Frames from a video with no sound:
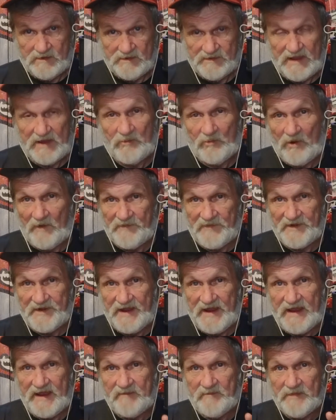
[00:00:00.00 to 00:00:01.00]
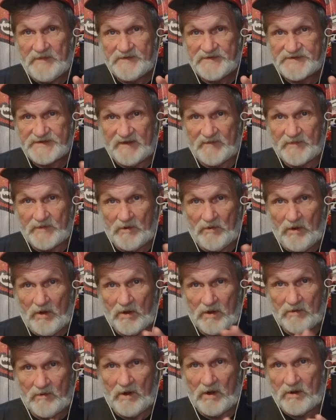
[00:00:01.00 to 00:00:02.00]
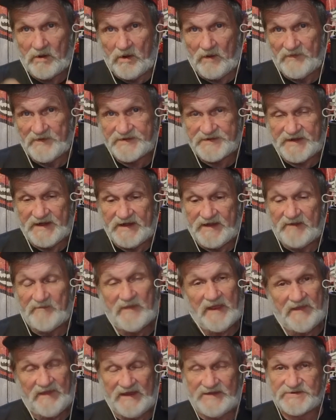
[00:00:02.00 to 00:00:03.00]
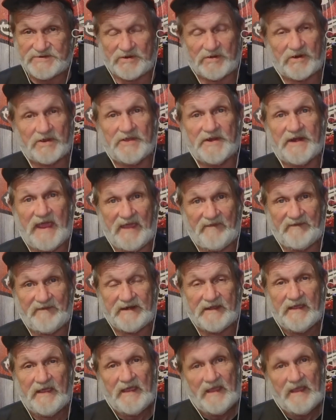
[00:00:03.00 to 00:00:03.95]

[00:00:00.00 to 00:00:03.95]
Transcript: They want the name Seminole Hard Rock on the stadium, and they sure could have it.